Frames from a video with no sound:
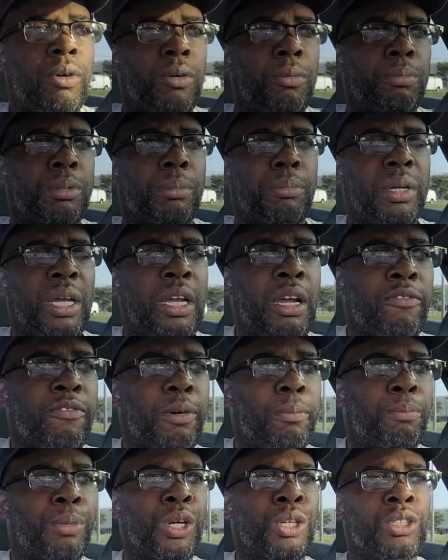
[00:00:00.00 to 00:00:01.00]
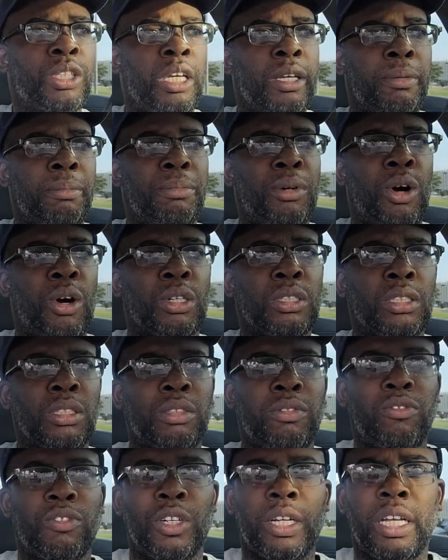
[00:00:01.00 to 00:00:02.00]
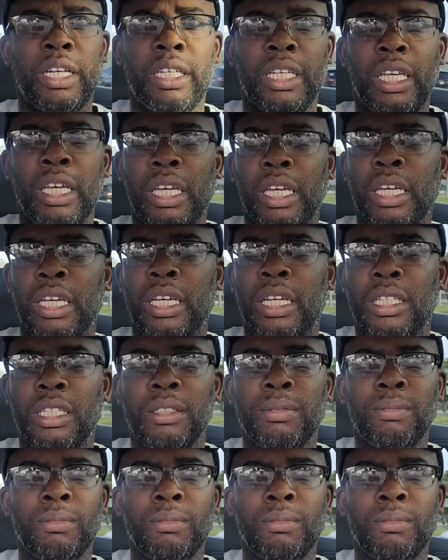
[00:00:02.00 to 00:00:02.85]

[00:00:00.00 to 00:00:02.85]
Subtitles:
preparing for birthday parties for that kid.